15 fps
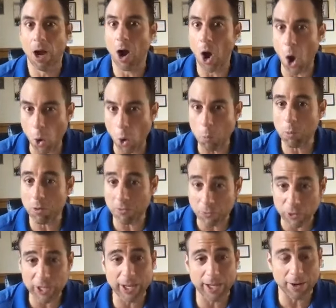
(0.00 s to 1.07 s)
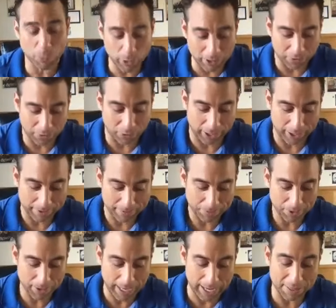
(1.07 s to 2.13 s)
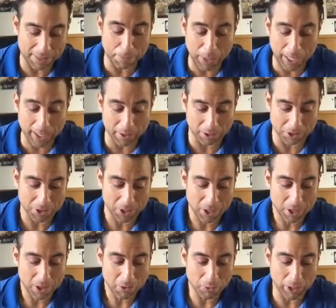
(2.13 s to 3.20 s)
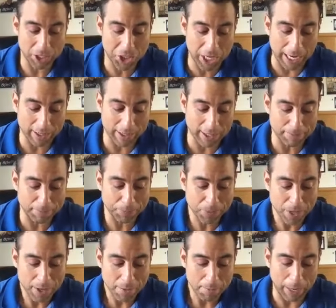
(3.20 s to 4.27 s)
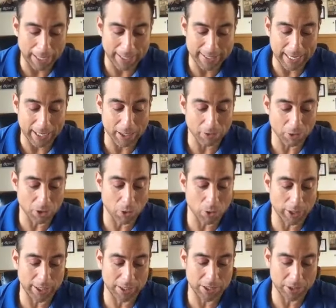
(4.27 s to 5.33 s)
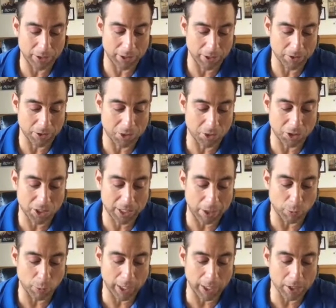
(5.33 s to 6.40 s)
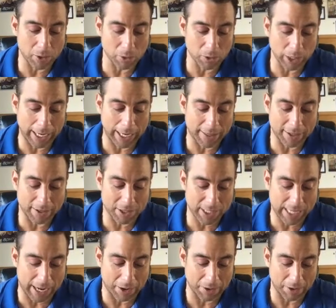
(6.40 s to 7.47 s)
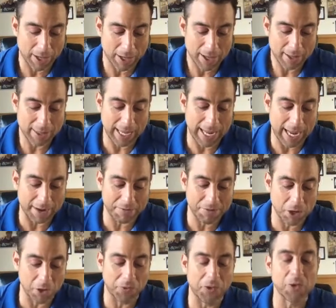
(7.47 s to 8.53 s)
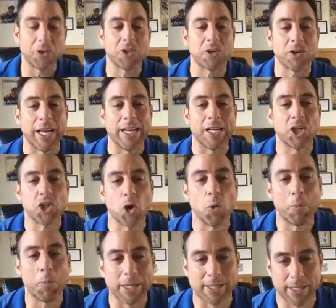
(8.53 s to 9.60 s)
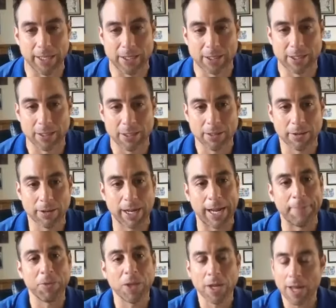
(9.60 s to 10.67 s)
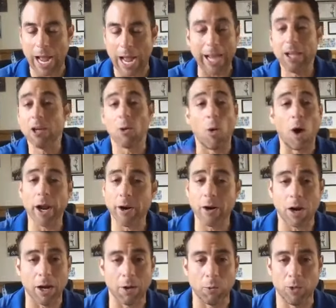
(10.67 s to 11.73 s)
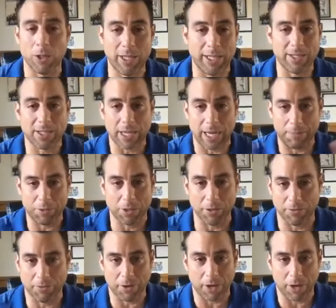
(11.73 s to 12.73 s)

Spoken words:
Oprah freaking Winfrey, okay? The Beatles, rejected by Decca Recording Studios, who said, we don't like their sound. They have no future in show business, okay? I can go on with these types of